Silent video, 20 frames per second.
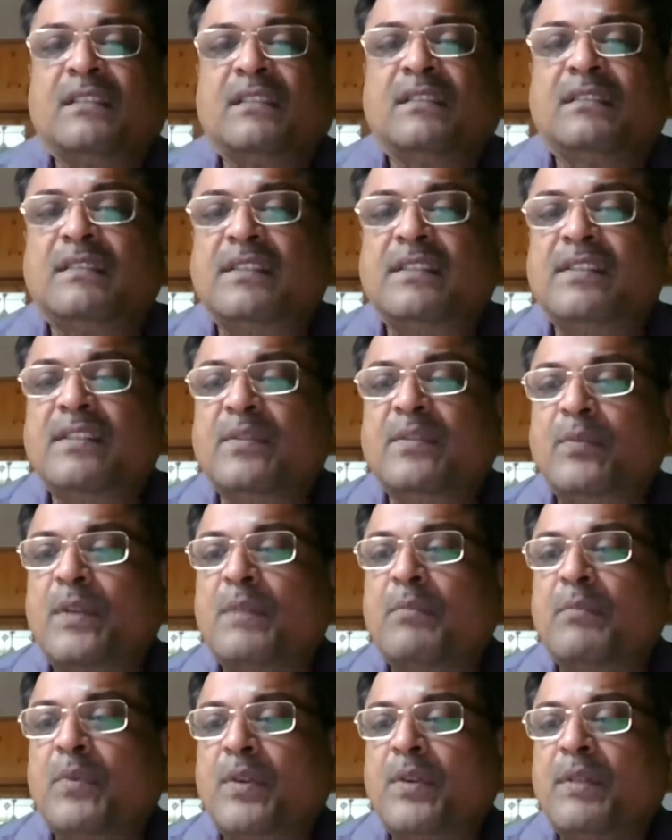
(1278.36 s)
This is one
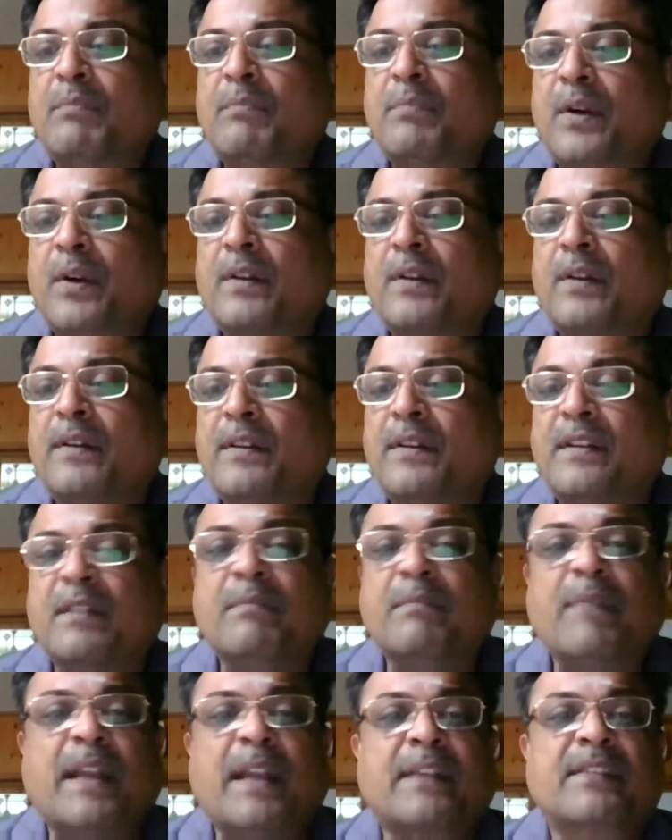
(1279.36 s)
more important
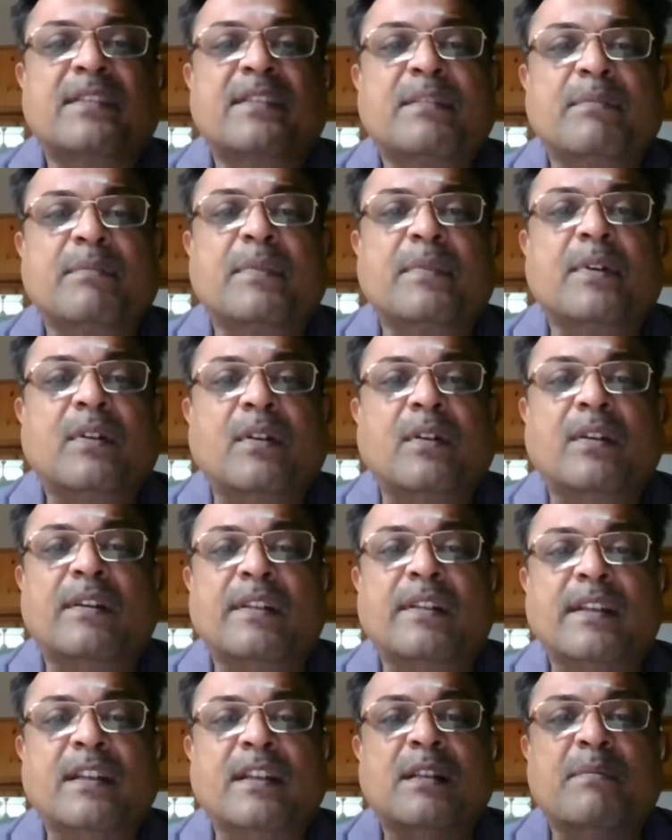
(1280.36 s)
maxim or
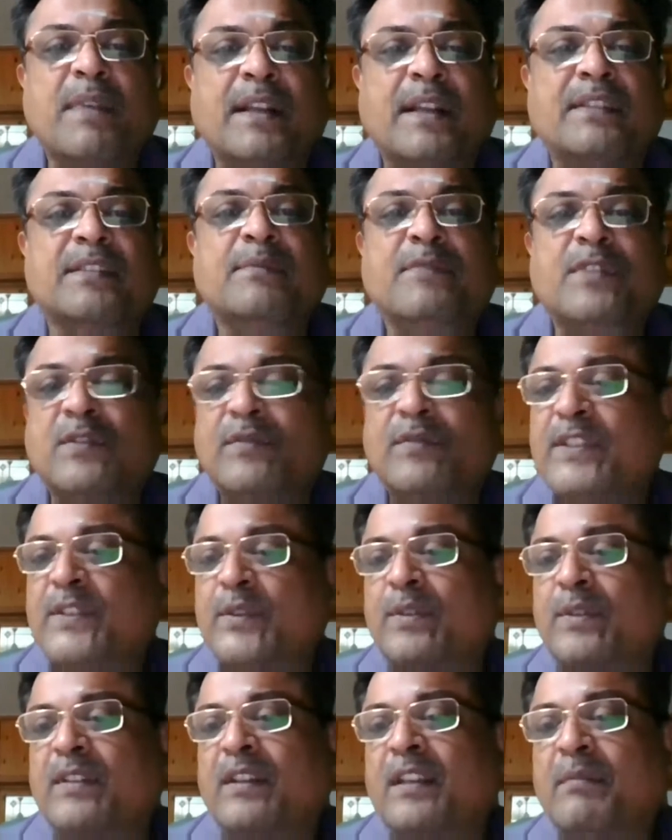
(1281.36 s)
legal maxim which we
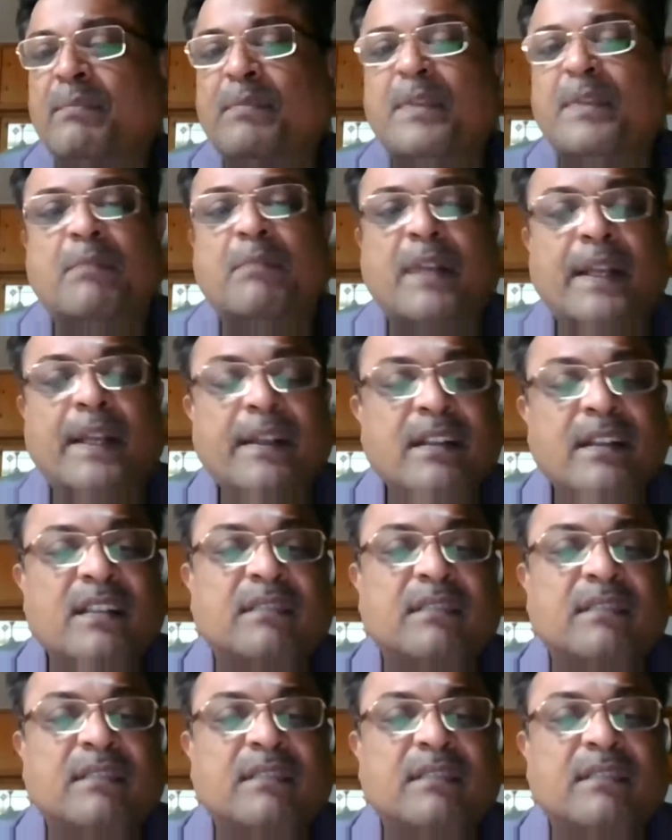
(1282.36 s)
should keep in mind.